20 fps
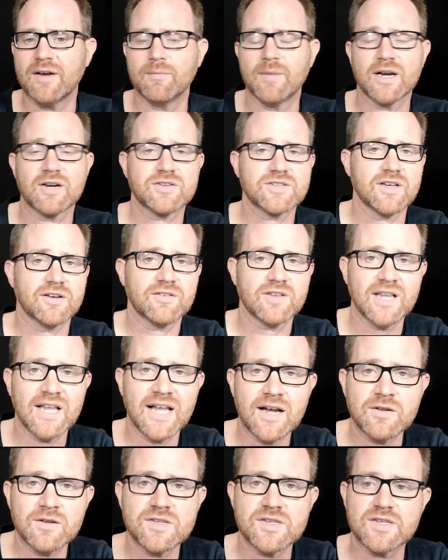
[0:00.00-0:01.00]
Microsoft
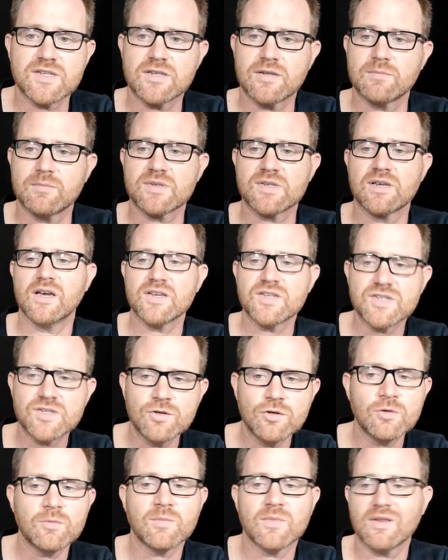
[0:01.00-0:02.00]
Cloud systems,
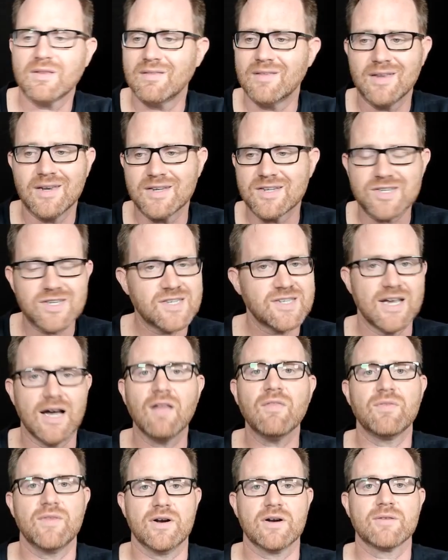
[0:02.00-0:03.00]
assume that it's just
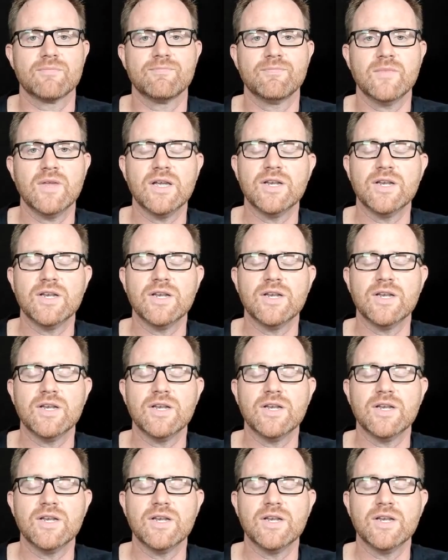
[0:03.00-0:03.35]
out there.